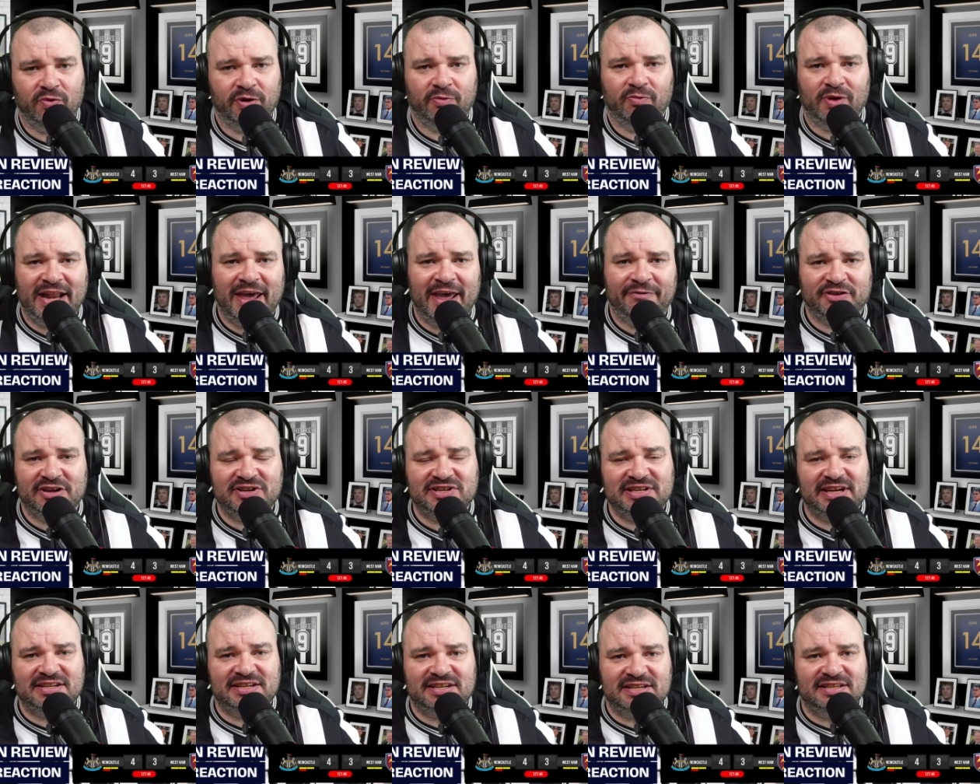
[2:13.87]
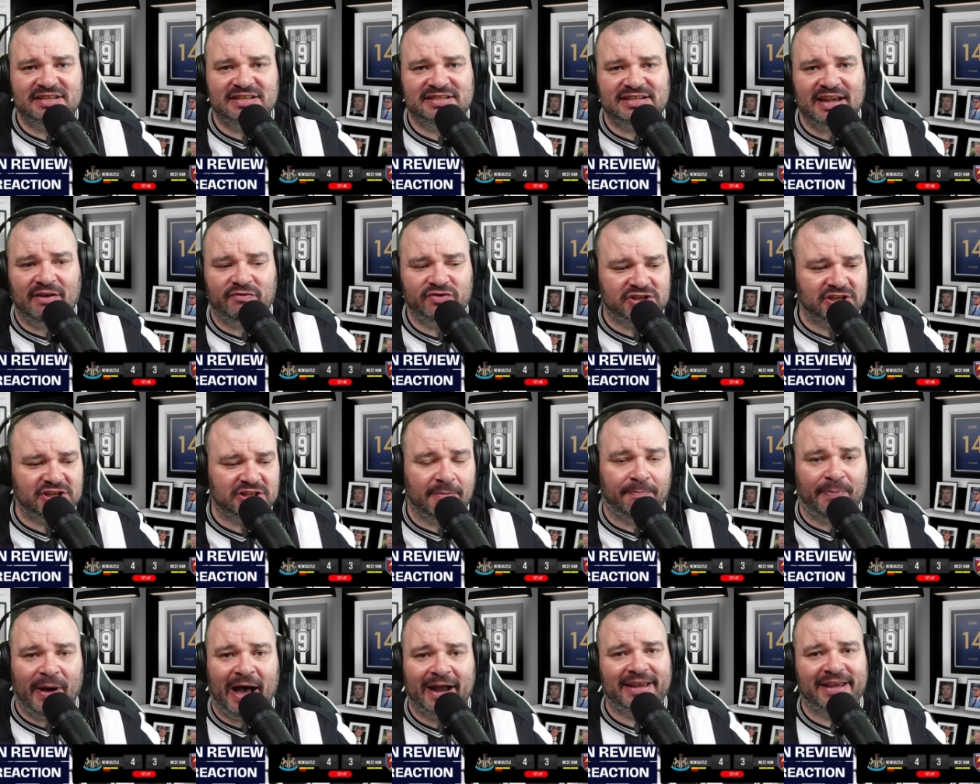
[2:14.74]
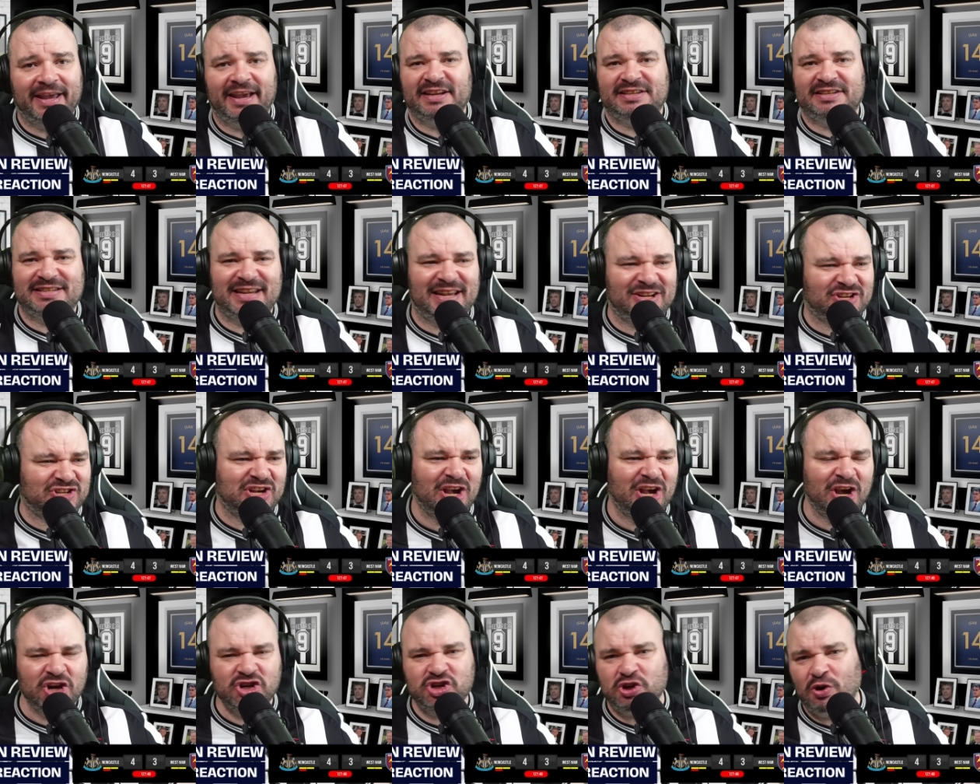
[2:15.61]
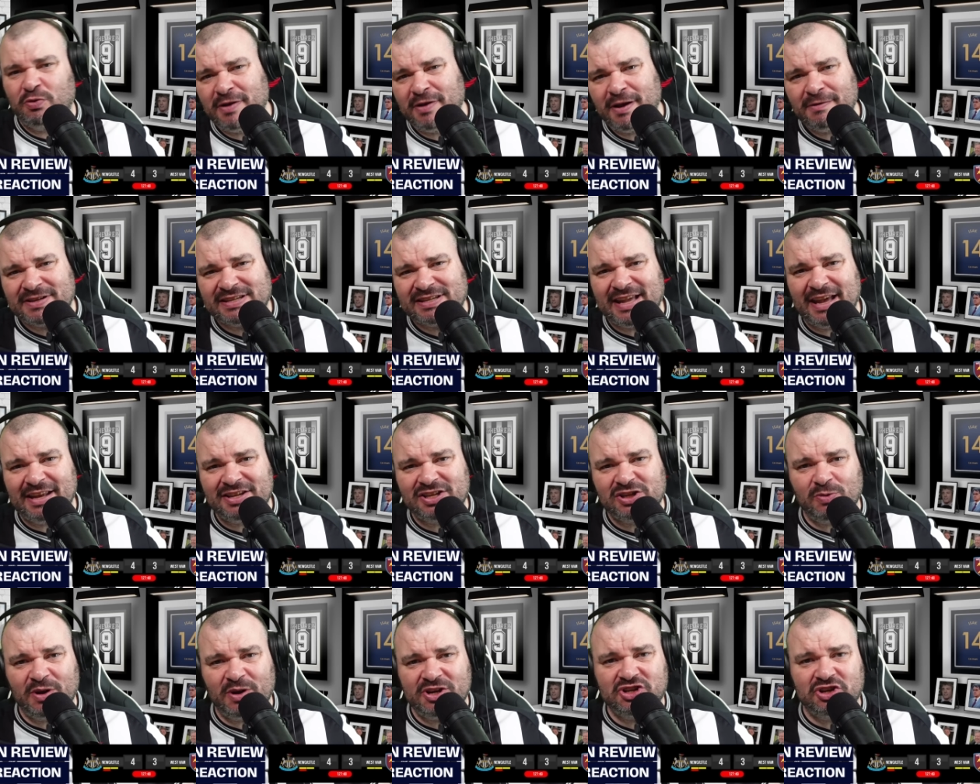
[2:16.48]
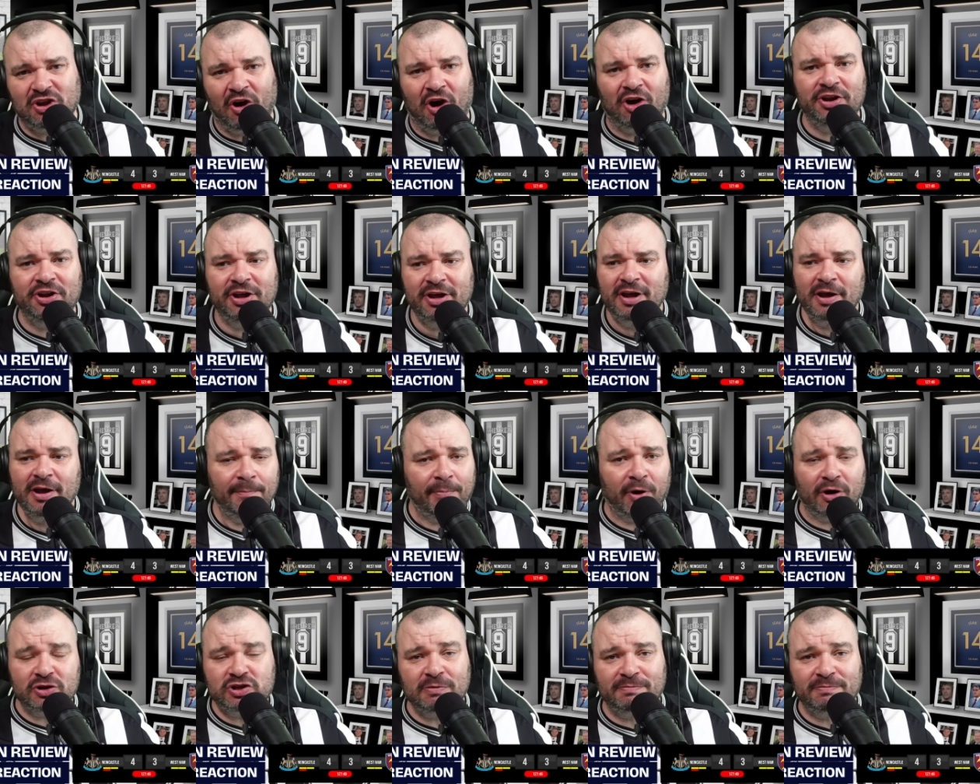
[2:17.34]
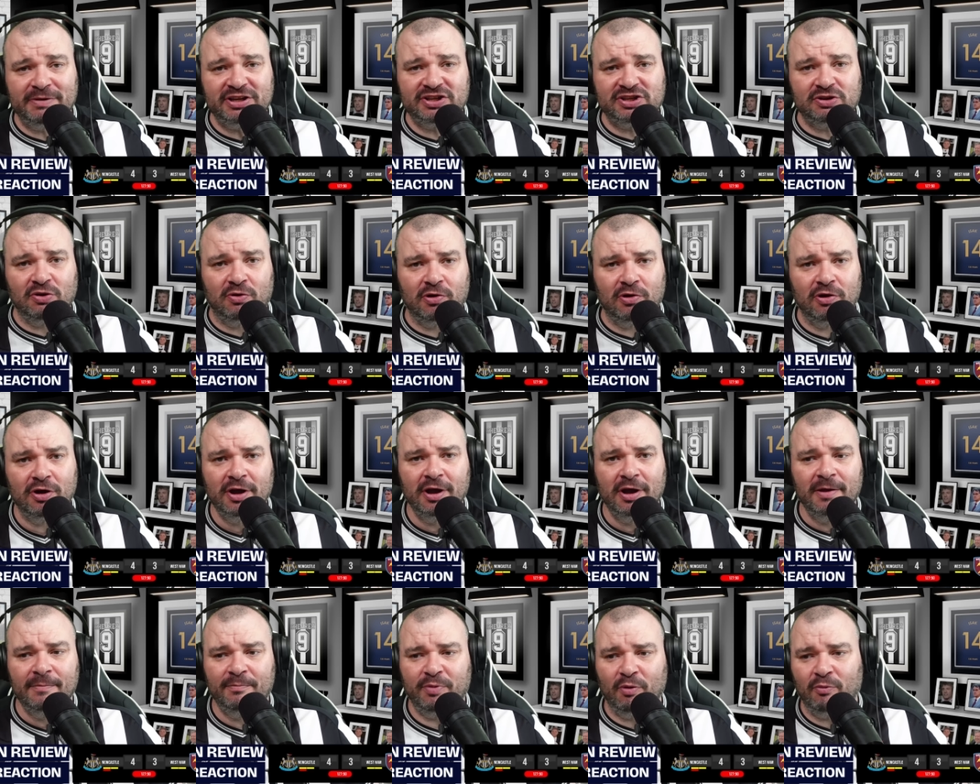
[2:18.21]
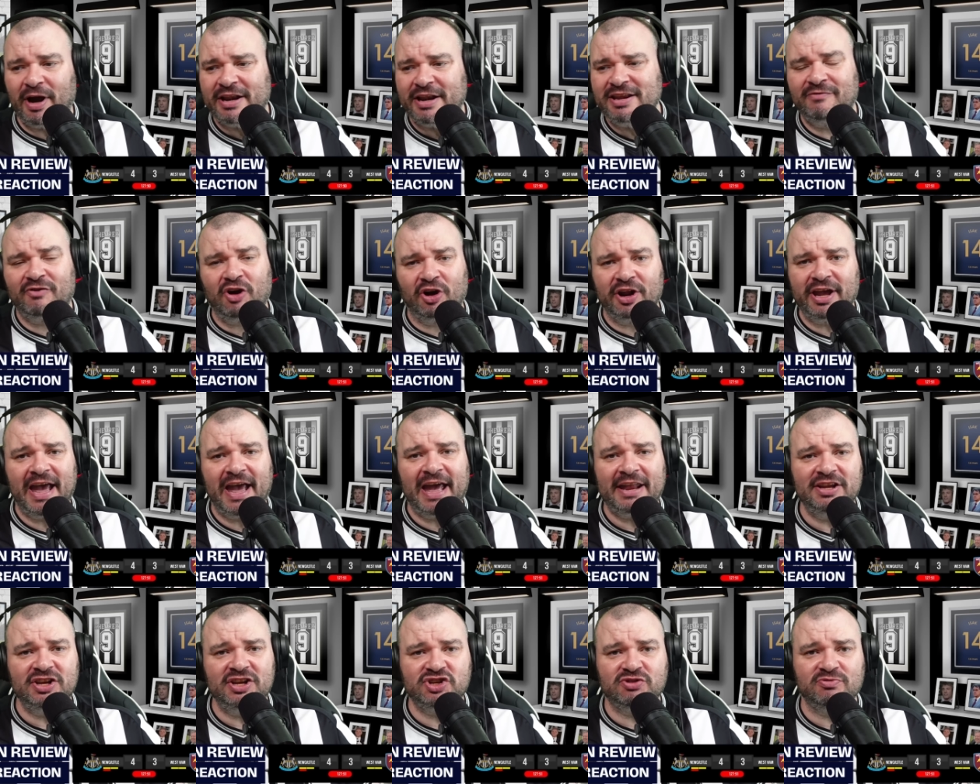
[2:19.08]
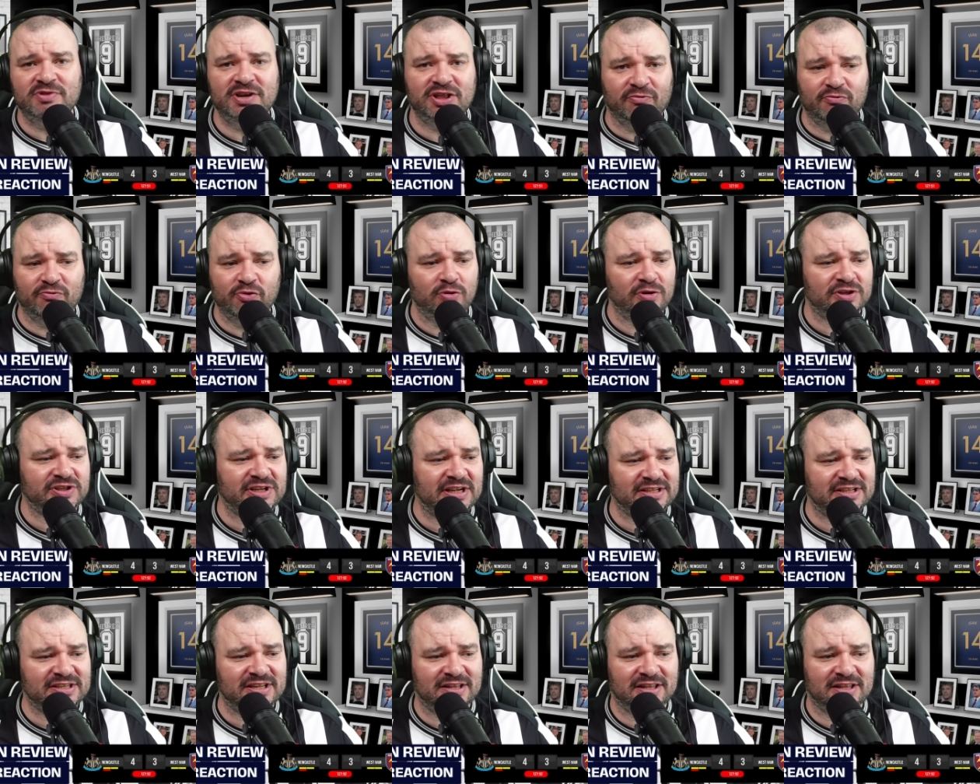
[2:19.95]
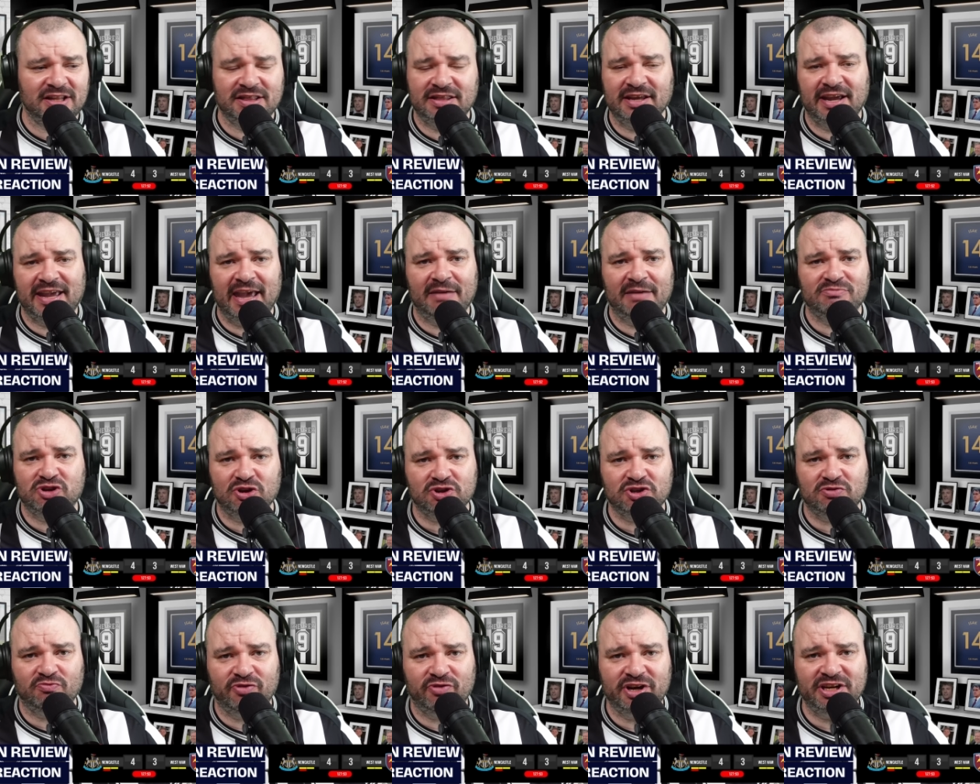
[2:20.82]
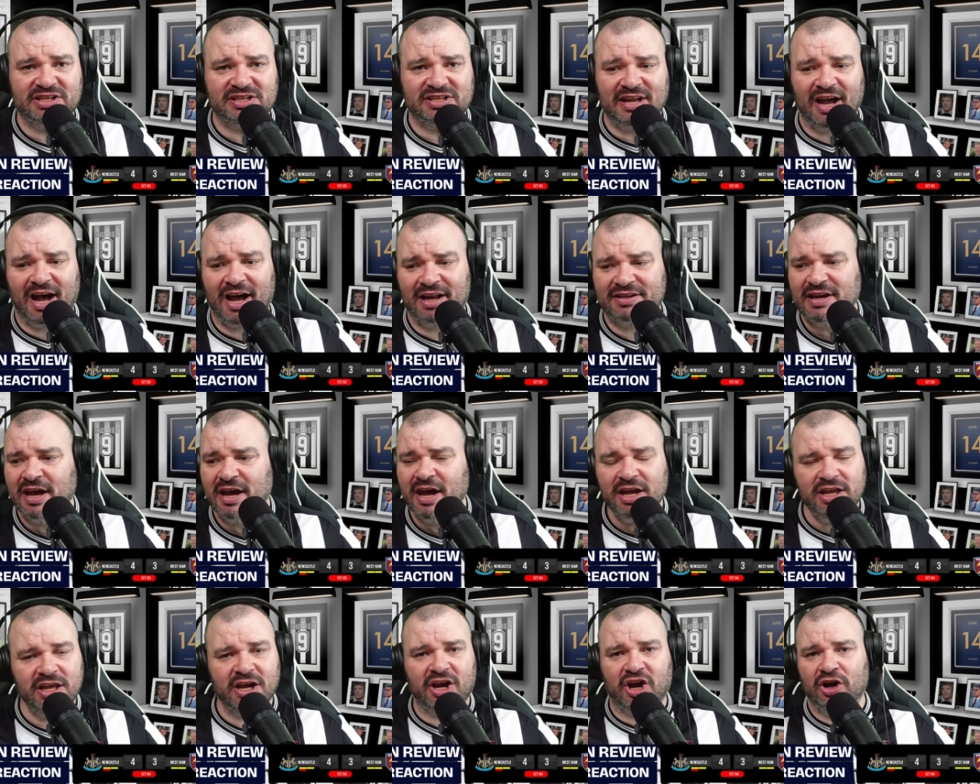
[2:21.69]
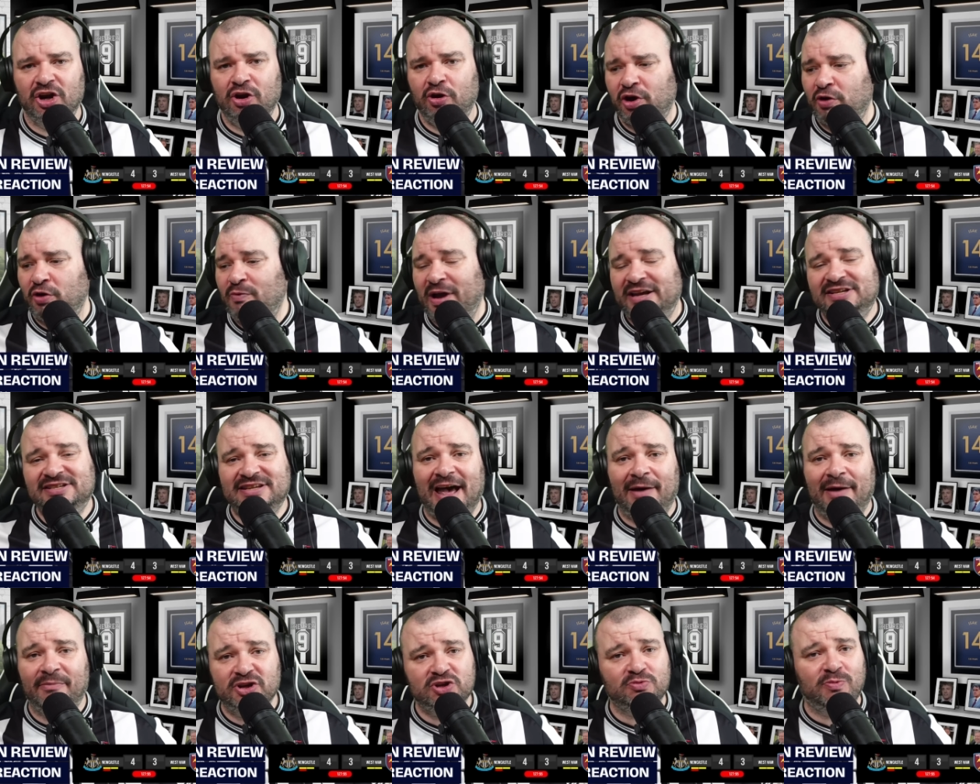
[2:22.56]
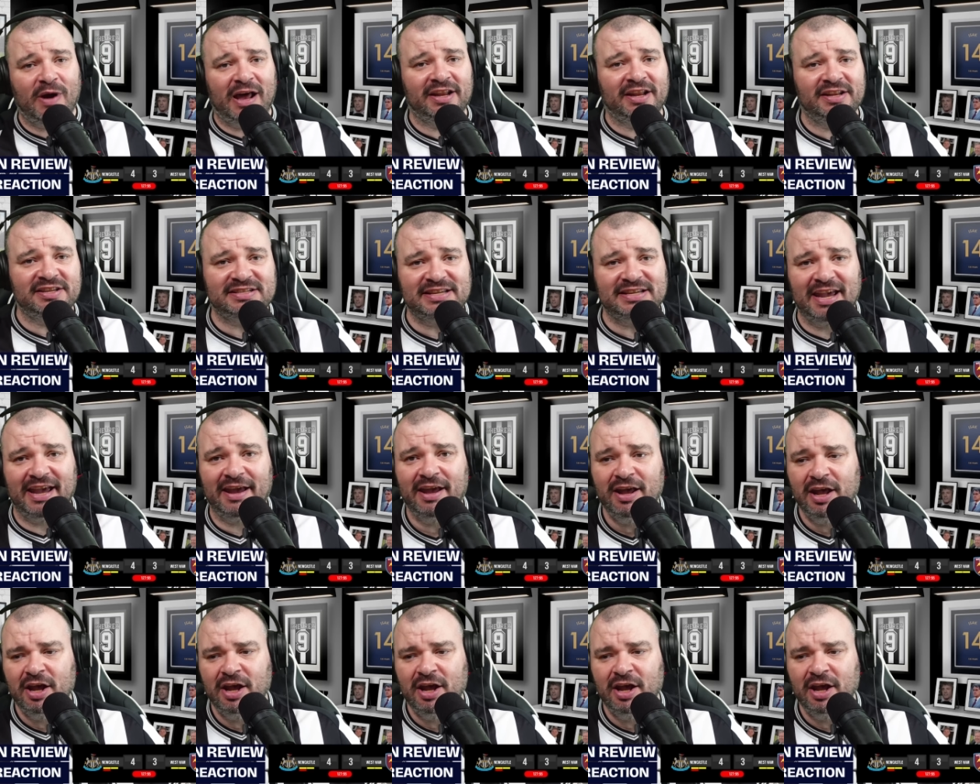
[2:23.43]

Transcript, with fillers: left at 6s and 7s at the back. You can say, should we have stayed switched on? Possibly so. But when you've got a head injury, the rule says that the game doesn't restart. You can look at West Ham as well and say,